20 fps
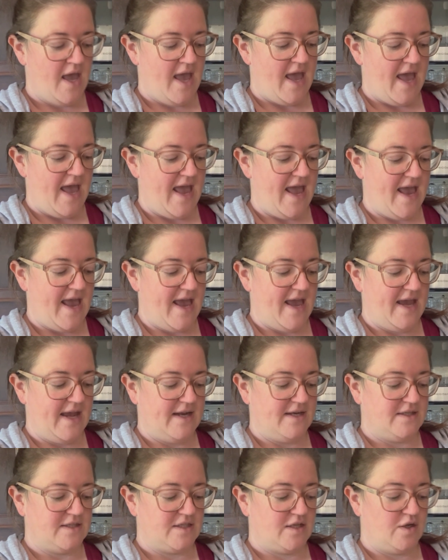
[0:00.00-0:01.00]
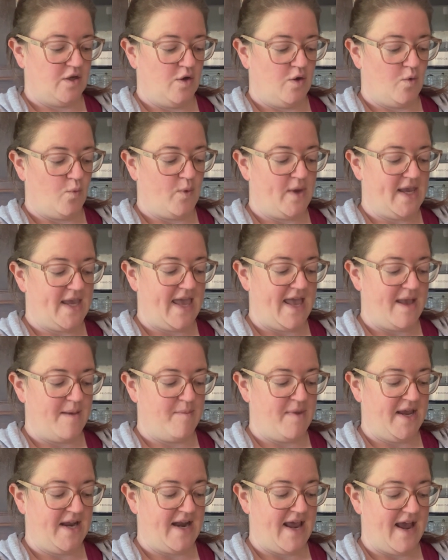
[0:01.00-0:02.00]
And we came
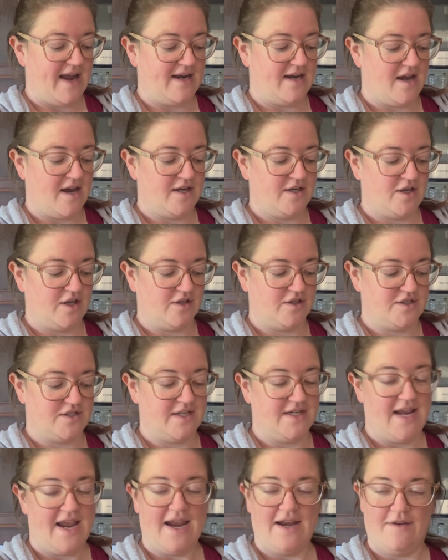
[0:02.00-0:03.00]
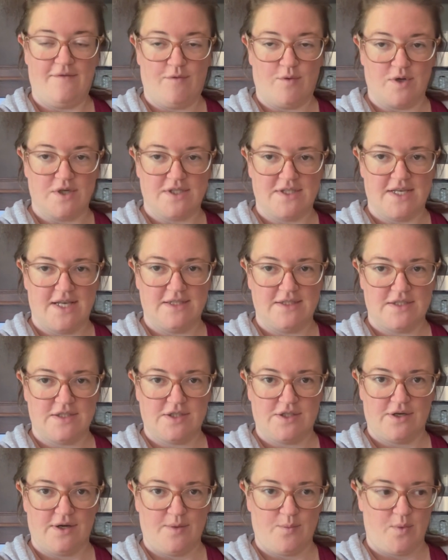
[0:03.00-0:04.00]
in at $9.84
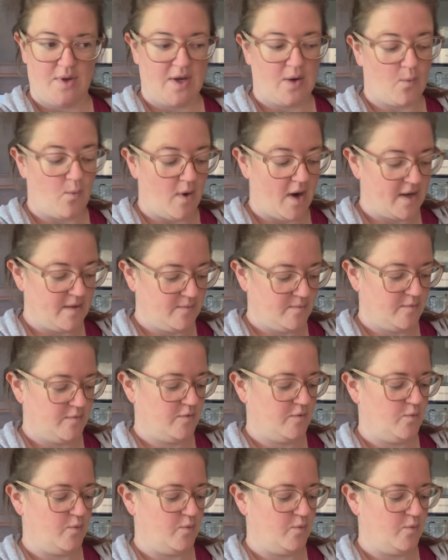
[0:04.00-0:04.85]
during week 1.